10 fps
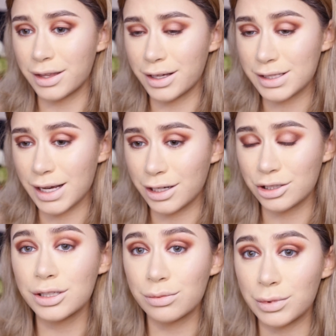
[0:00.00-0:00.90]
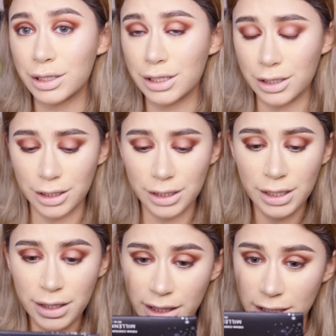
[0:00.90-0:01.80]
I think it's actually really good.
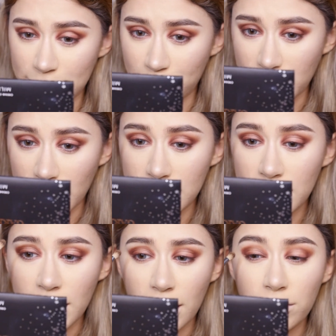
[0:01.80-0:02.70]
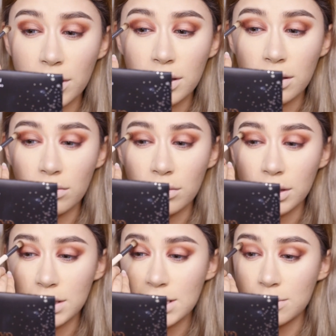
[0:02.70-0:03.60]
It's blending everything
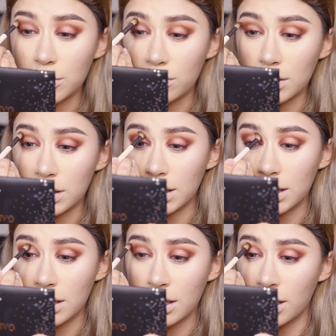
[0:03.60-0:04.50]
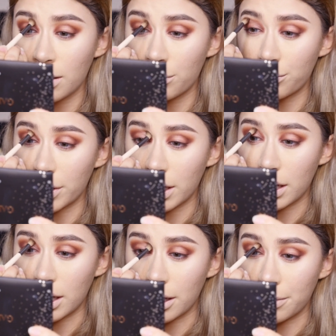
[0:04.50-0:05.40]
really smoothly,
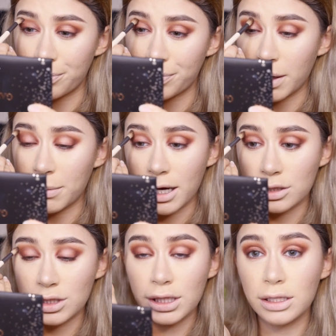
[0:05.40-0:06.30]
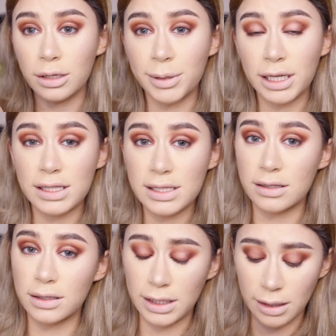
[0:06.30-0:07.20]
but I'm actually a little bit
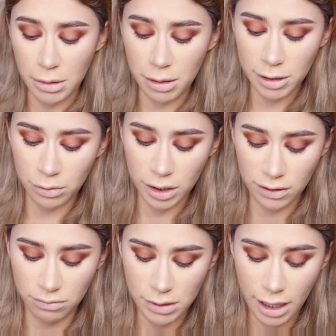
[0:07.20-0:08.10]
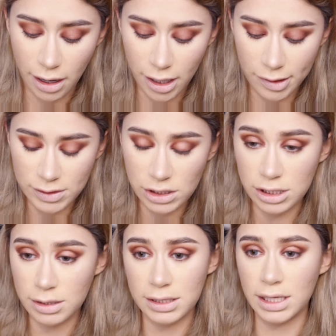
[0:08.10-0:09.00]
concerned that maybe it will give me hives
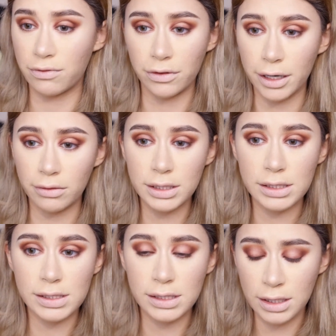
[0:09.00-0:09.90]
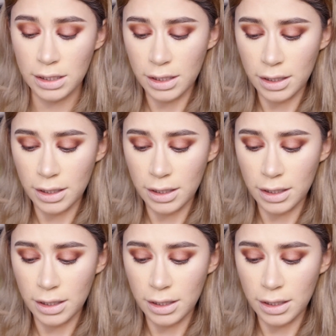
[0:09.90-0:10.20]
just because that fragrance.